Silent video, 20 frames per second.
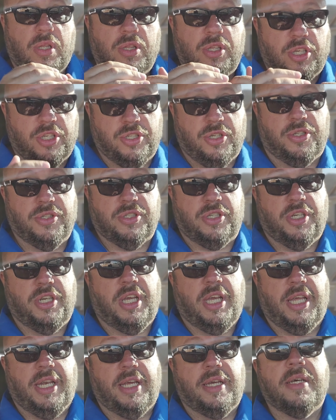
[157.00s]
the sun's going
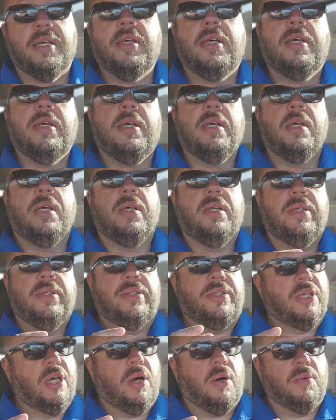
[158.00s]
to hit it.
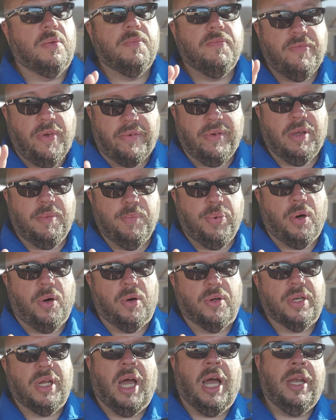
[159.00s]
So very
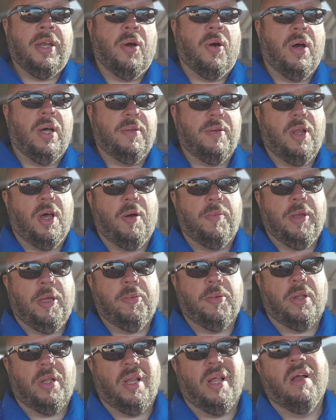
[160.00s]
important. I know a lot of
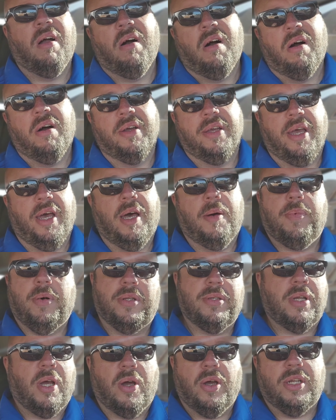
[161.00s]
people are like, oh yeah,
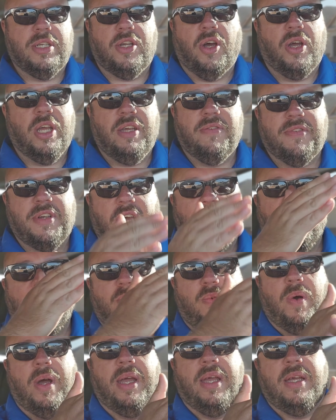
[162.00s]
but no, not even
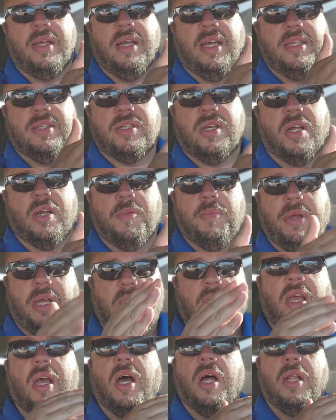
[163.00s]
halfway. It's got to
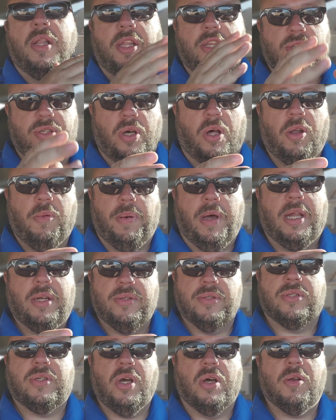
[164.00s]
be, the solar
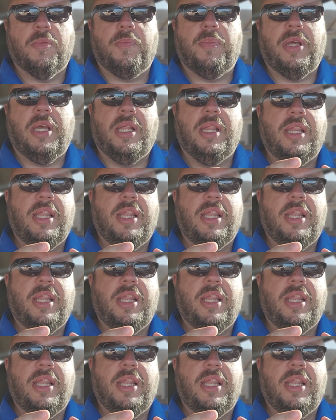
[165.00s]
panel's got to be